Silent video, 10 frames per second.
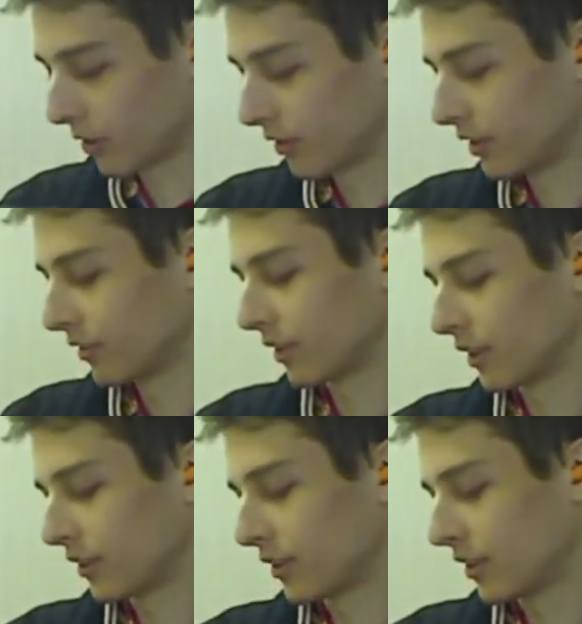here's a
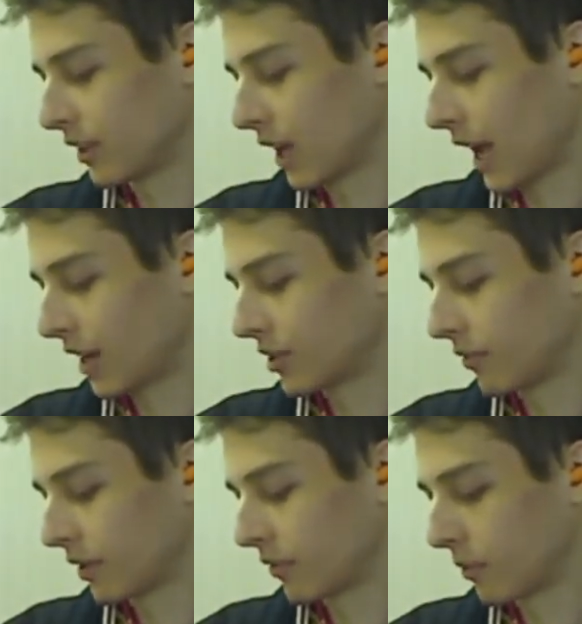action figure
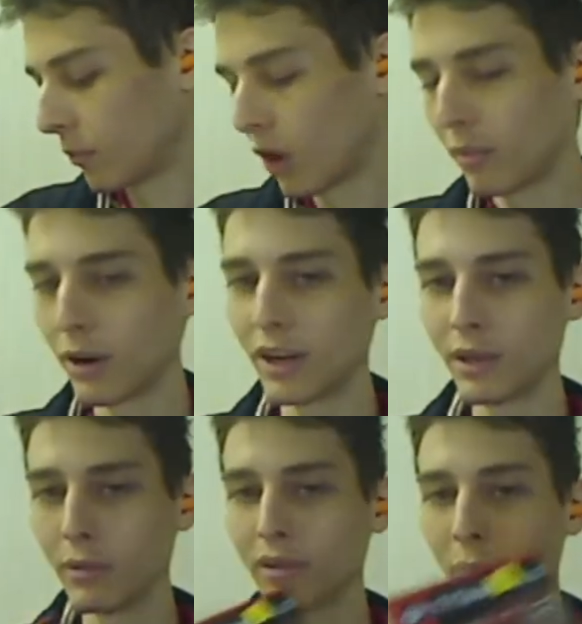from Walmart. He was almost